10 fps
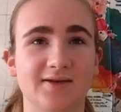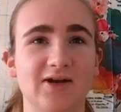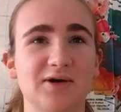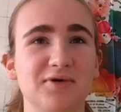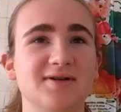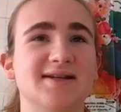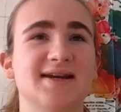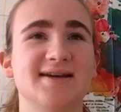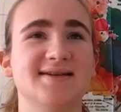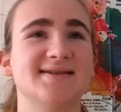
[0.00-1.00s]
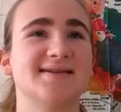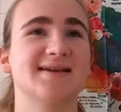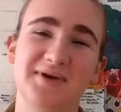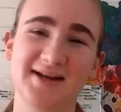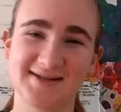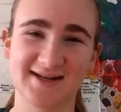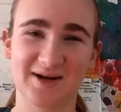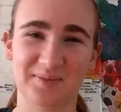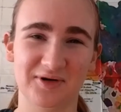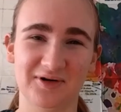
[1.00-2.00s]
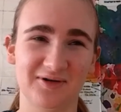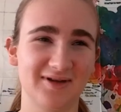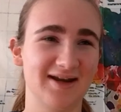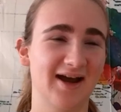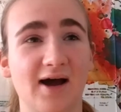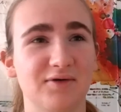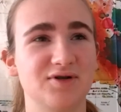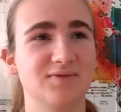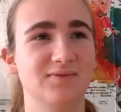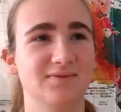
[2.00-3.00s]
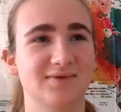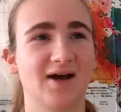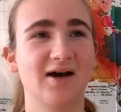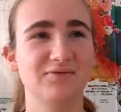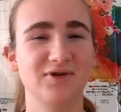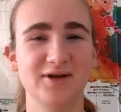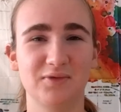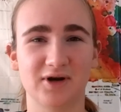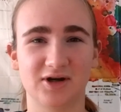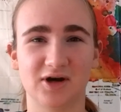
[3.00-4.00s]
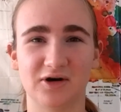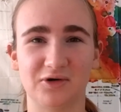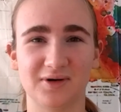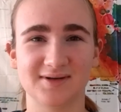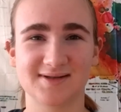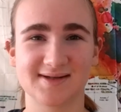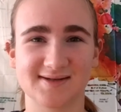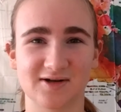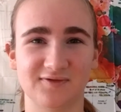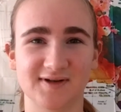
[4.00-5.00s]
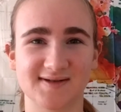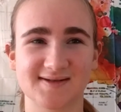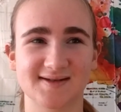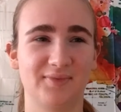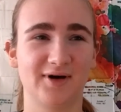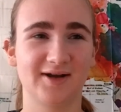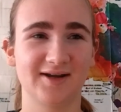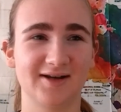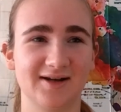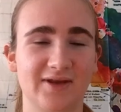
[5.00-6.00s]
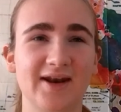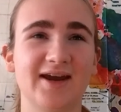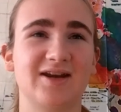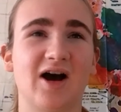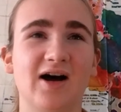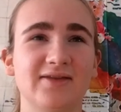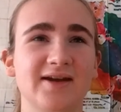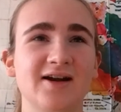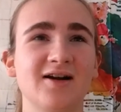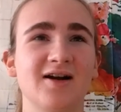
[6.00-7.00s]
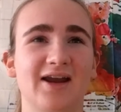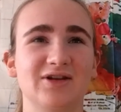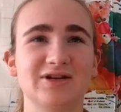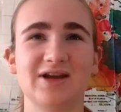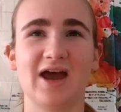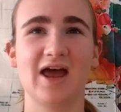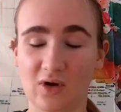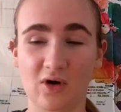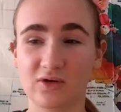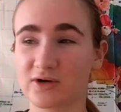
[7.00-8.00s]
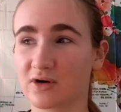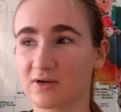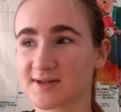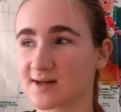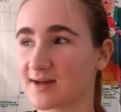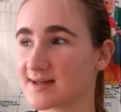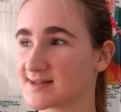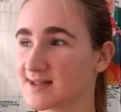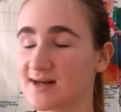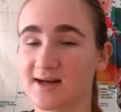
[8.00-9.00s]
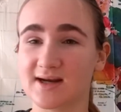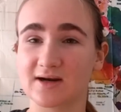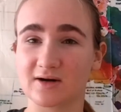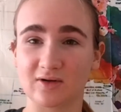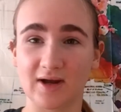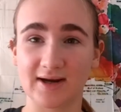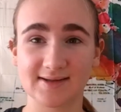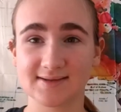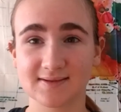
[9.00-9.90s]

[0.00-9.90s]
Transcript: There were days I had to get up early. I would not really want to go to service, but then I got there and all the girls are like sitting or like